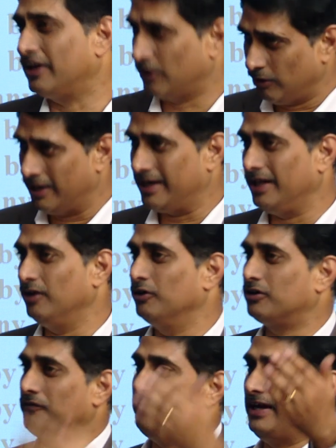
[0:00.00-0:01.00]
Regularly you
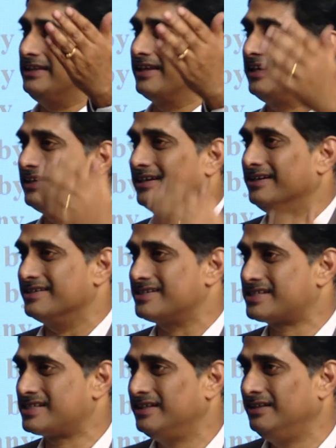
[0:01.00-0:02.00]
need to file the
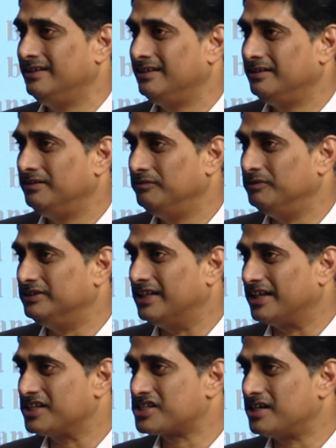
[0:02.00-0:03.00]
returns with
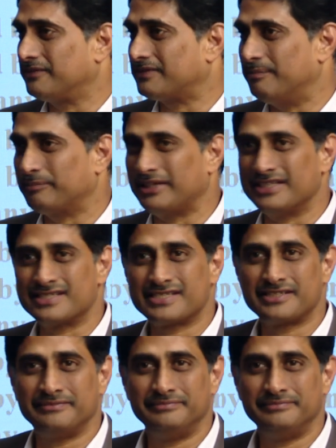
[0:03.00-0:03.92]
the Register of Companies,